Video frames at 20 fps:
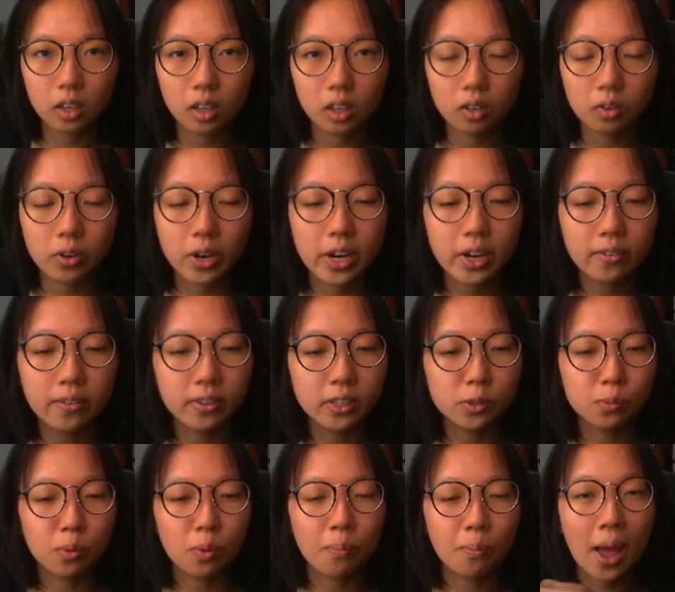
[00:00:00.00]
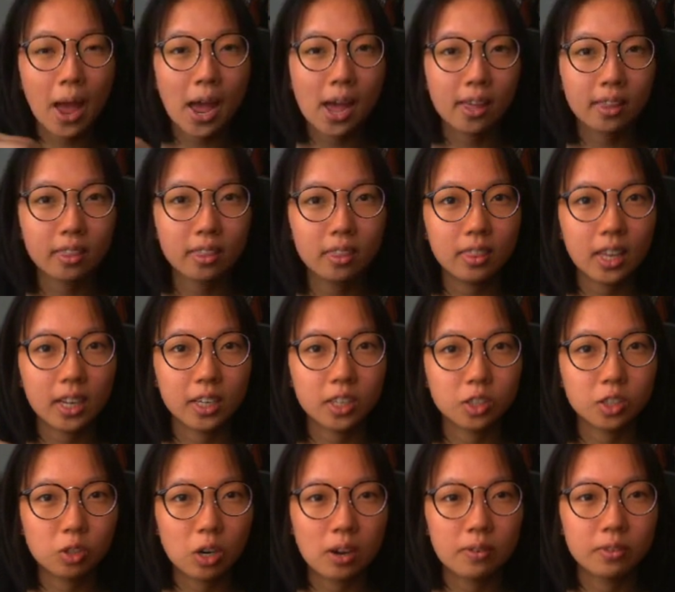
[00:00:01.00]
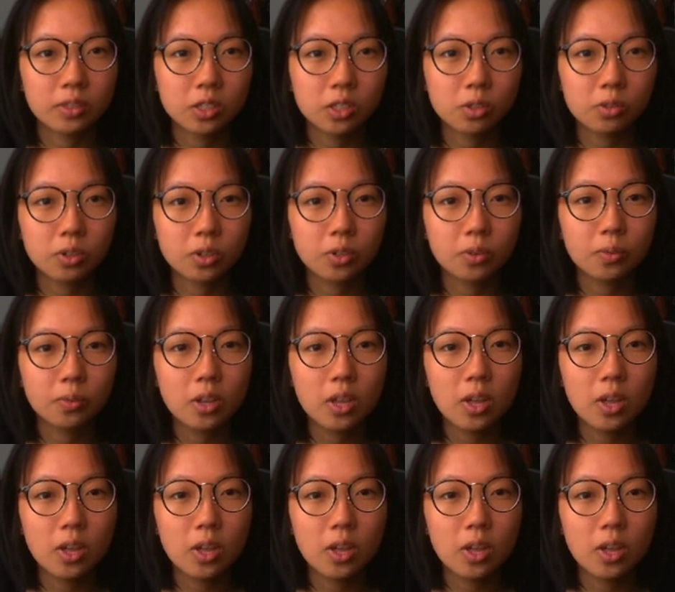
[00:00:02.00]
create a visible path that it travels through.